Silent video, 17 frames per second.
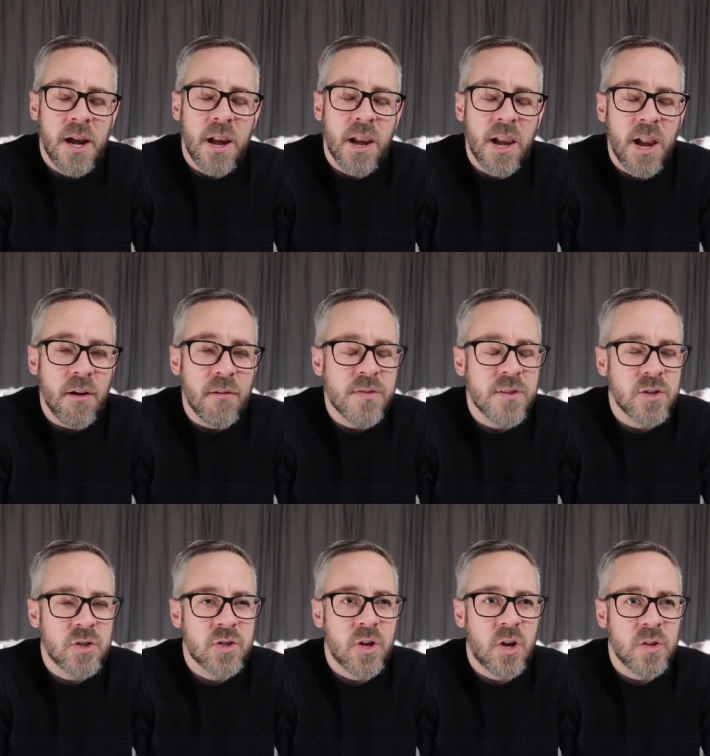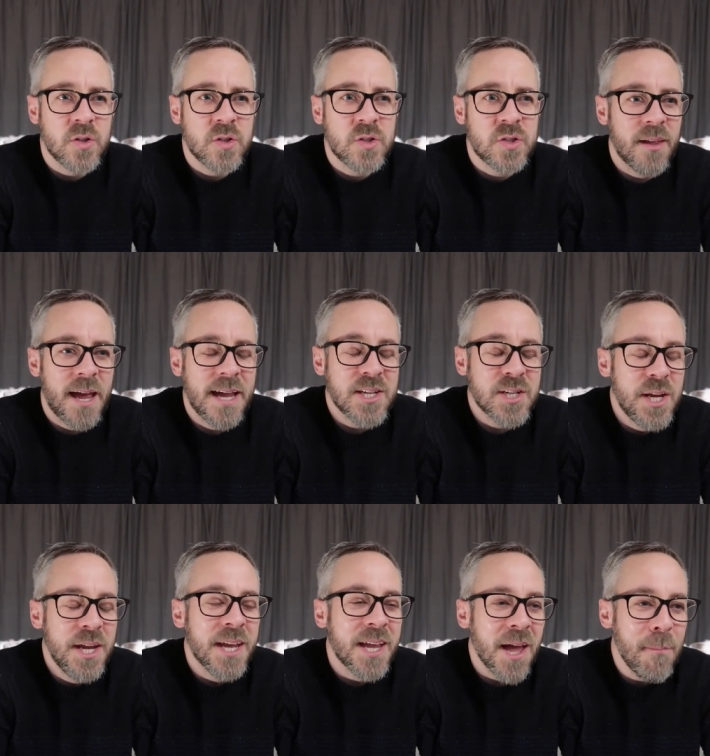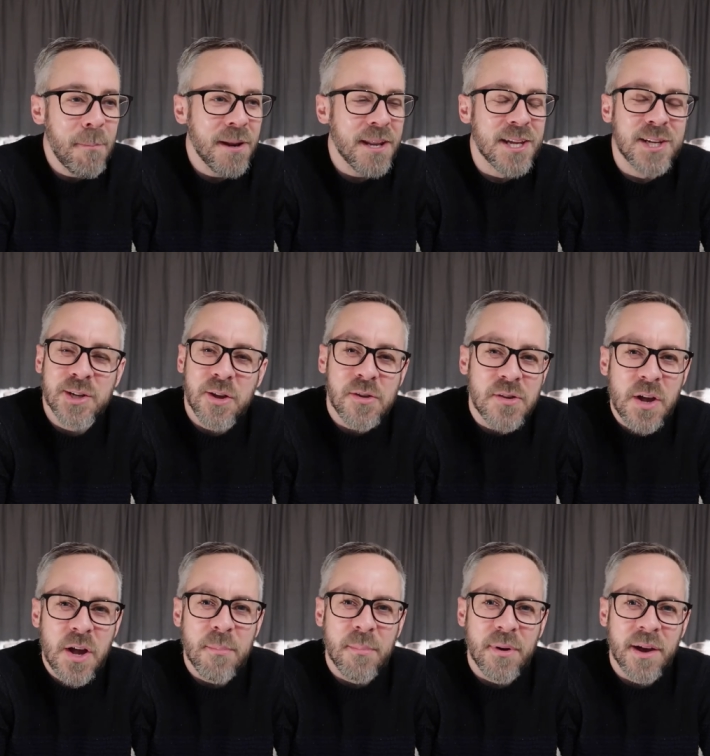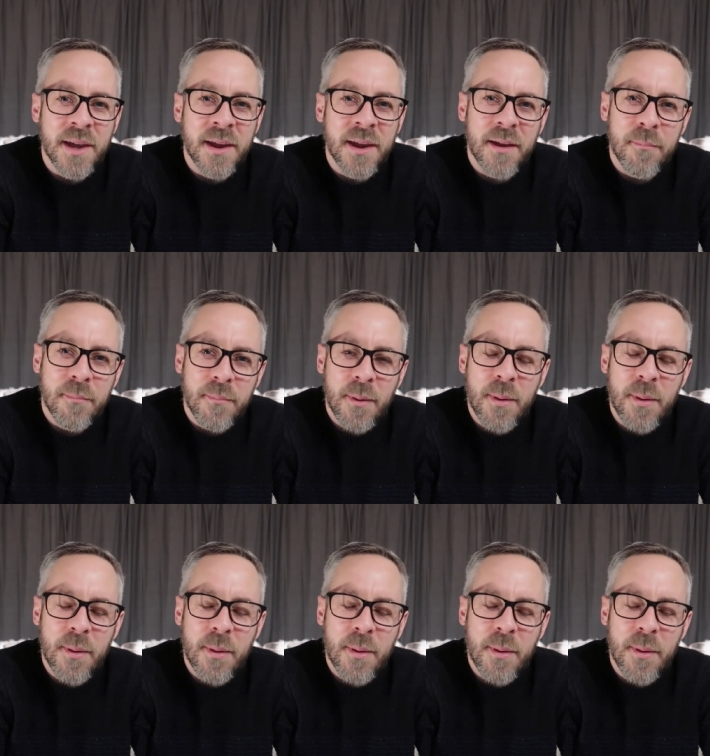Loved the shots. Actually, a couple of the shots I got on my